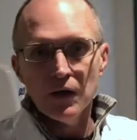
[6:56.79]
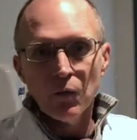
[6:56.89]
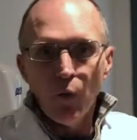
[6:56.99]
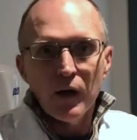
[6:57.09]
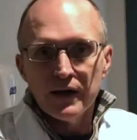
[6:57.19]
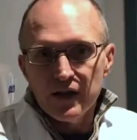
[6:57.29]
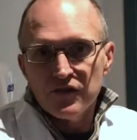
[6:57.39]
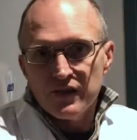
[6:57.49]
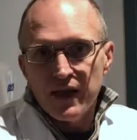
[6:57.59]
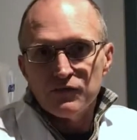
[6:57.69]
what it
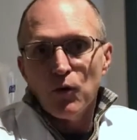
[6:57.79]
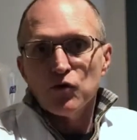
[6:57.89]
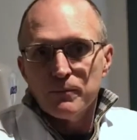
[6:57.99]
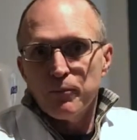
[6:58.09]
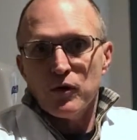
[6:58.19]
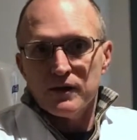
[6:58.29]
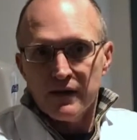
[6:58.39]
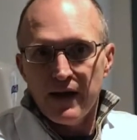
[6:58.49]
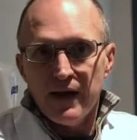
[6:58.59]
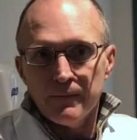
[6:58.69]
is that's most important to
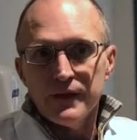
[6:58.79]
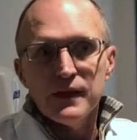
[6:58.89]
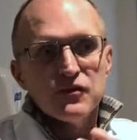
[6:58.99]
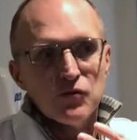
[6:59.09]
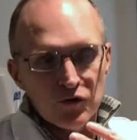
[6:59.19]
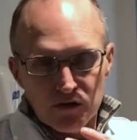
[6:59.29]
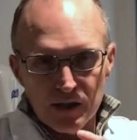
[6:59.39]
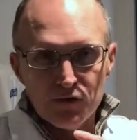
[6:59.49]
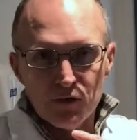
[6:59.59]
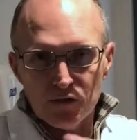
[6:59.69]
them. Mm-hmm. So
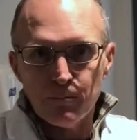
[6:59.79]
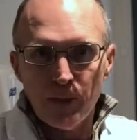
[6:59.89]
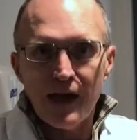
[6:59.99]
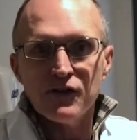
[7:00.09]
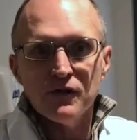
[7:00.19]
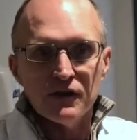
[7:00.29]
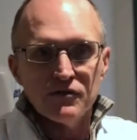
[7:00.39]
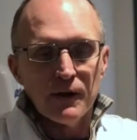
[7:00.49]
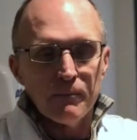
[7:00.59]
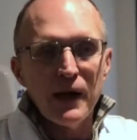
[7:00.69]
it's
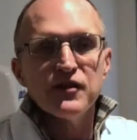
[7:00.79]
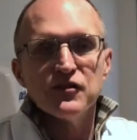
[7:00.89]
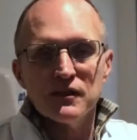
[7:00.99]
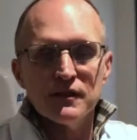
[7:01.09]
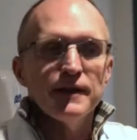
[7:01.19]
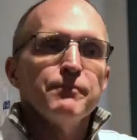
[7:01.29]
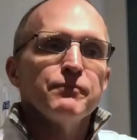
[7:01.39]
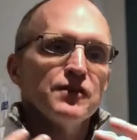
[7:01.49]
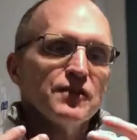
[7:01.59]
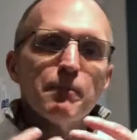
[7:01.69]
a patient.
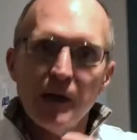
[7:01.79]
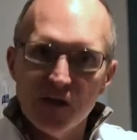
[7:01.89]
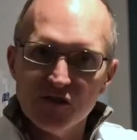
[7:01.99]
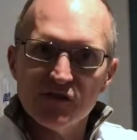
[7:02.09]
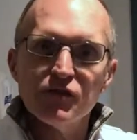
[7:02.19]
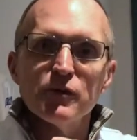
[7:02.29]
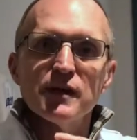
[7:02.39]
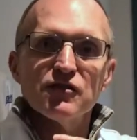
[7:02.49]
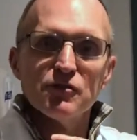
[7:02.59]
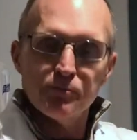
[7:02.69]
It's not patient-centric,
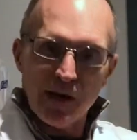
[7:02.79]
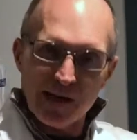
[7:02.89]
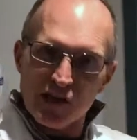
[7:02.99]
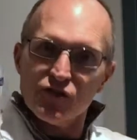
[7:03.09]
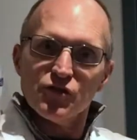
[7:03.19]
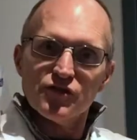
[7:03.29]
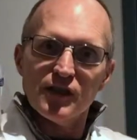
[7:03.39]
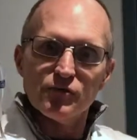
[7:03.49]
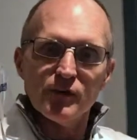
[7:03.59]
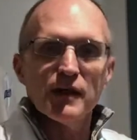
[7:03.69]
it's
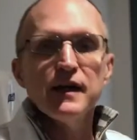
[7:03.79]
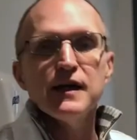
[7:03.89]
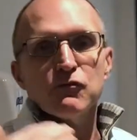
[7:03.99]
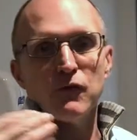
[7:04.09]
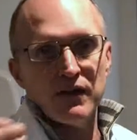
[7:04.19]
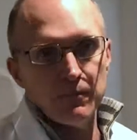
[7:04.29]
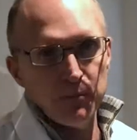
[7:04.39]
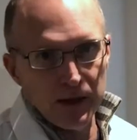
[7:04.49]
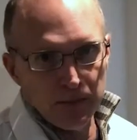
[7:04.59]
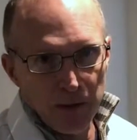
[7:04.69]
practitioner-centric rather than
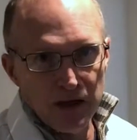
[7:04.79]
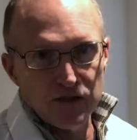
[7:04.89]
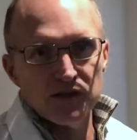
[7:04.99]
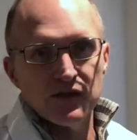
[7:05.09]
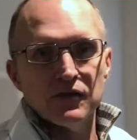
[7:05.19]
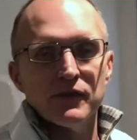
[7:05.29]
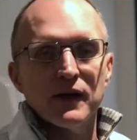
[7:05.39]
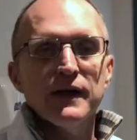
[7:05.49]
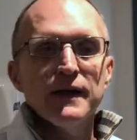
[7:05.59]
being patient-centric.